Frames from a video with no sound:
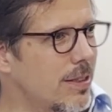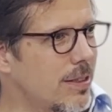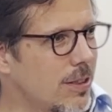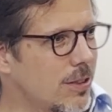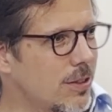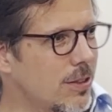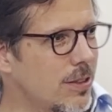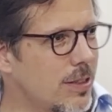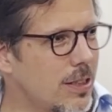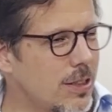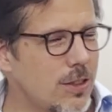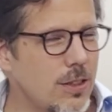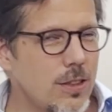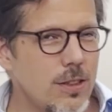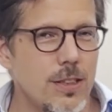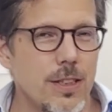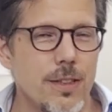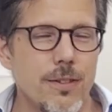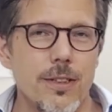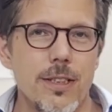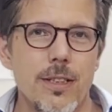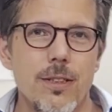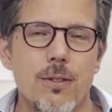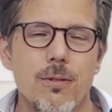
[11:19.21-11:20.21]
It doesn't
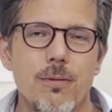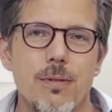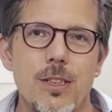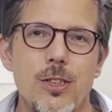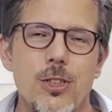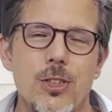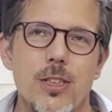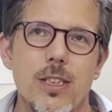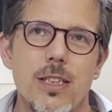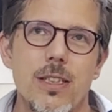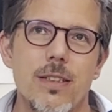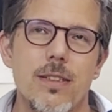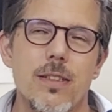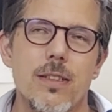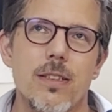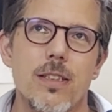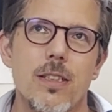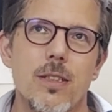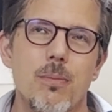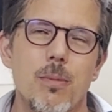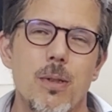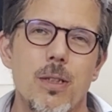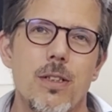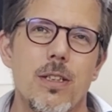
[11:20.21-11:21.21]
necessarily originate
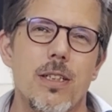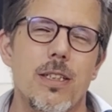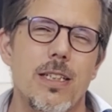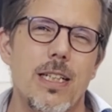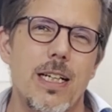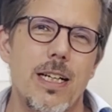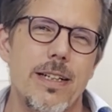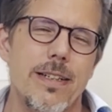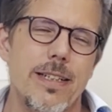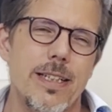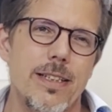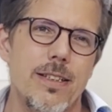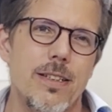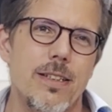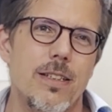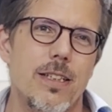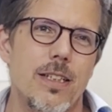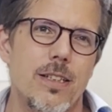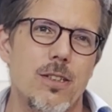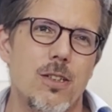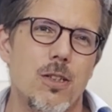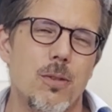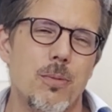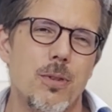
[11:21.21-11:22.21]
in it. And
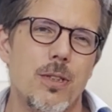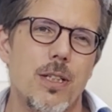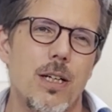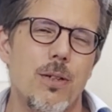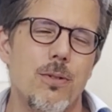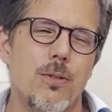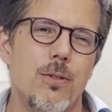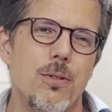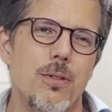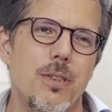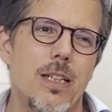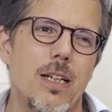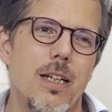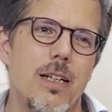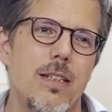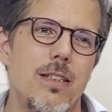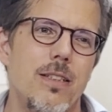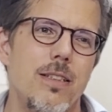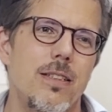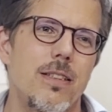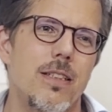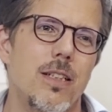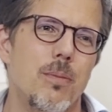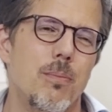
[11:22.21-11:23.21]
that comes down to the
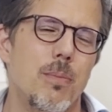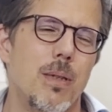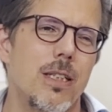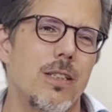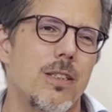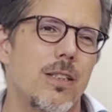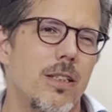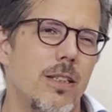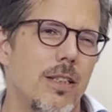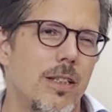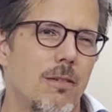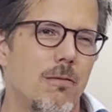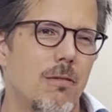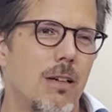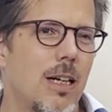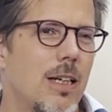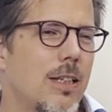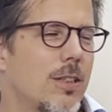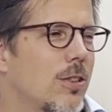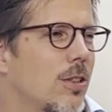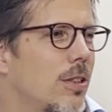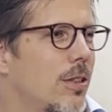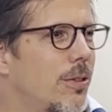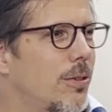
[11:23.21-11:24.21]
idea that basically
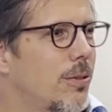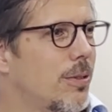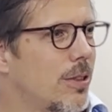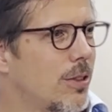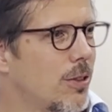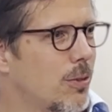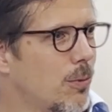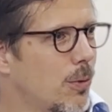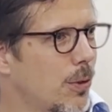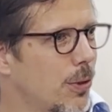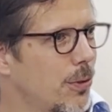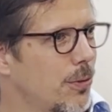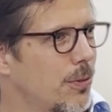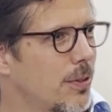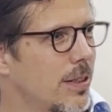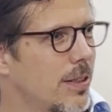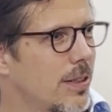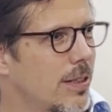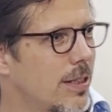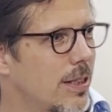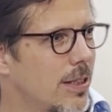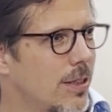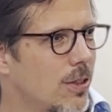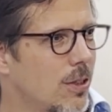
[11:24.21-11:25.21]
Iran is alone in the world
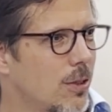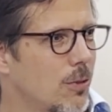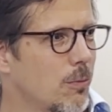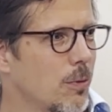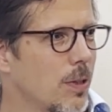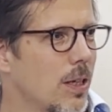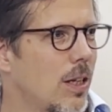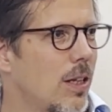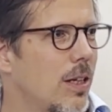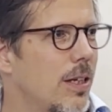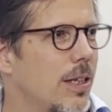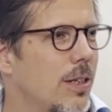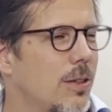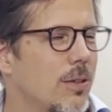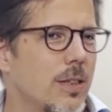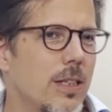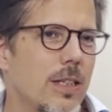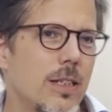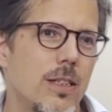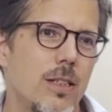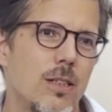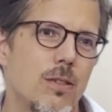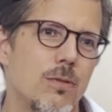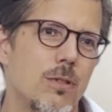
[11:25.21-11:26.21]
and cannot rely
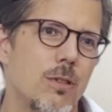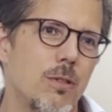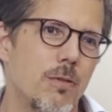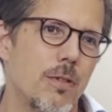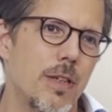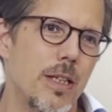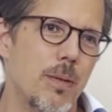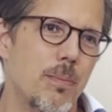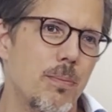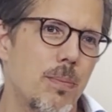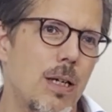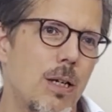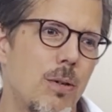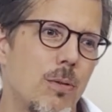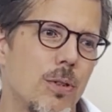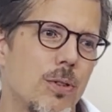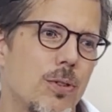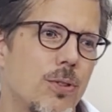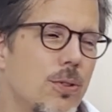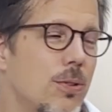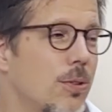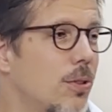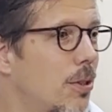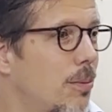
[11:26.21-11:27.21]
on any of the great
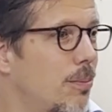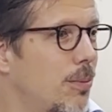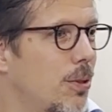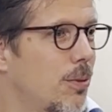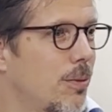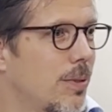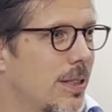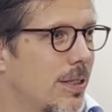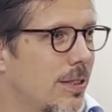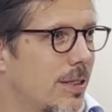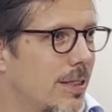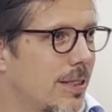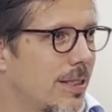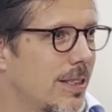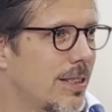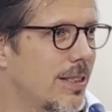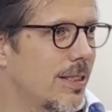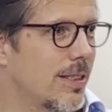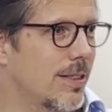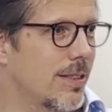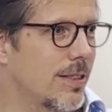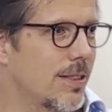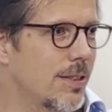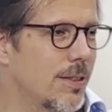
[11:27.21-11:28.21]
powers to come to its
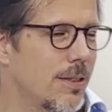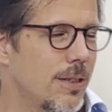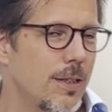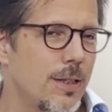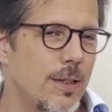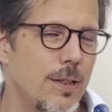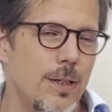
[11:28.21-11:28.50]
assistance.